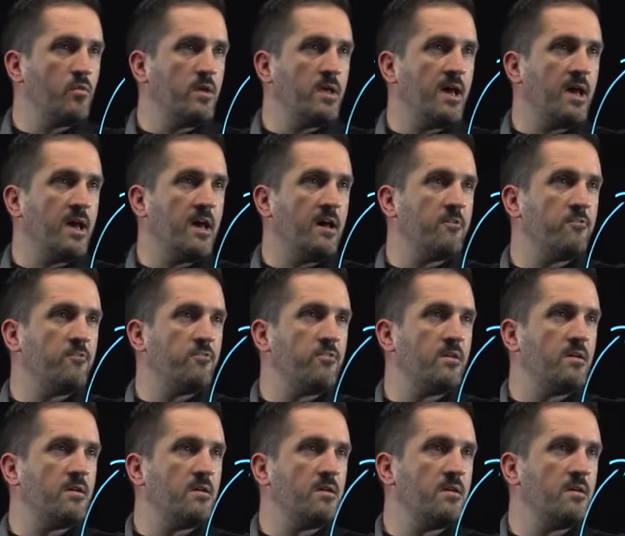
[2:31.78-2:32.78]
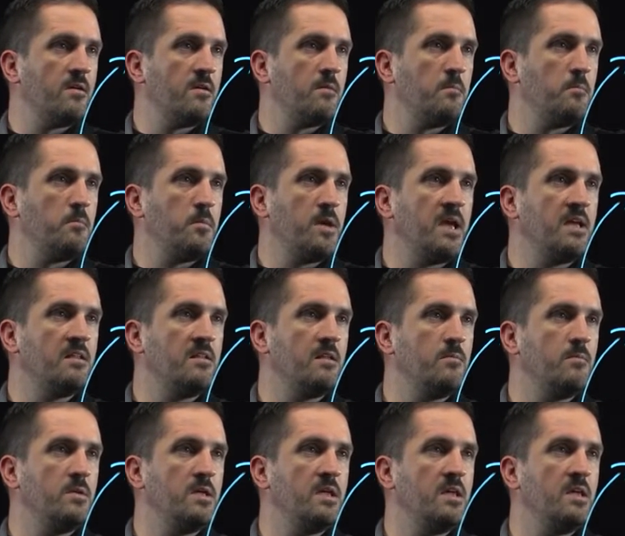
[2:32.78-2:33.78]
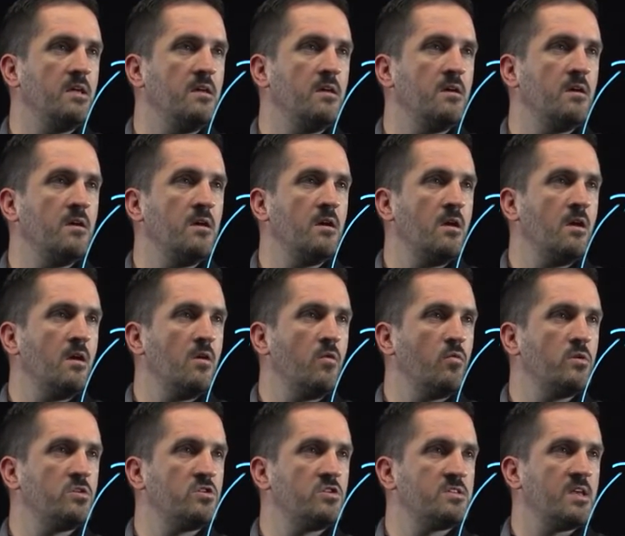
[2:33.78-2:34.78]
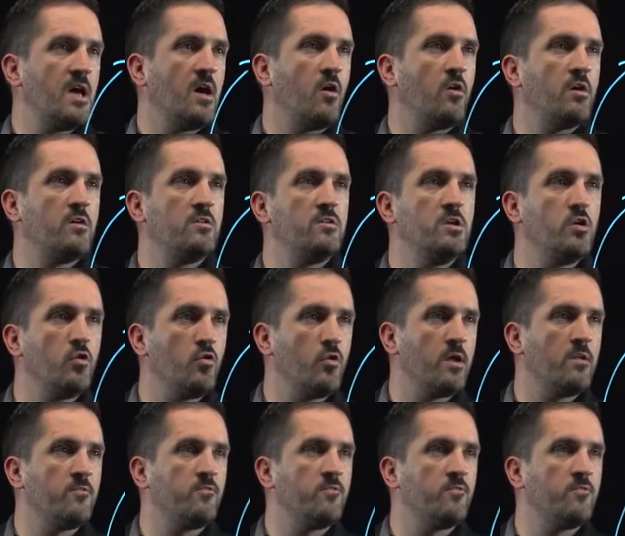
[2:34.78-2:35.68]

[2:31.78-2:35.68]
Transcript: we have PainDB, which is our URL